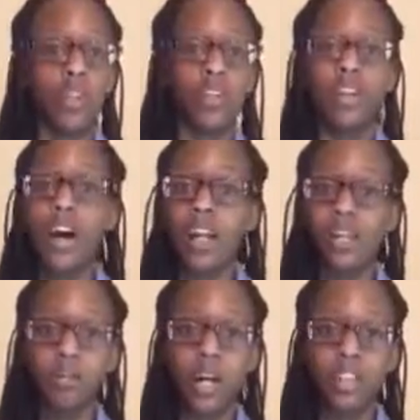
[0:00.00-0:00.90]
or the law
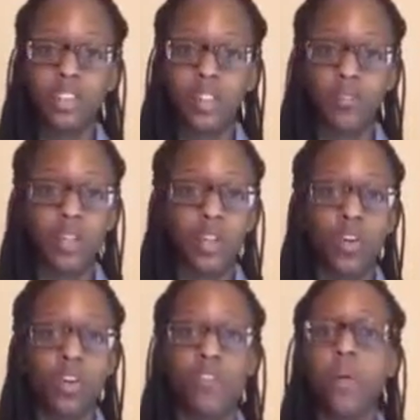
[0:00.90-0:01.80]
to abolish slavery
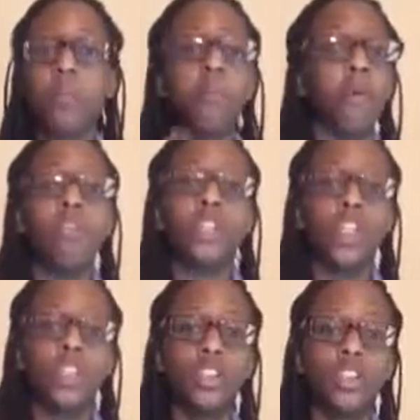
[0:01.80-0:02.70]
or the
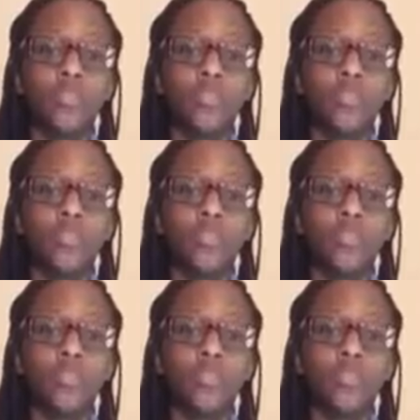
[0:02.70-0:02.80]
motion.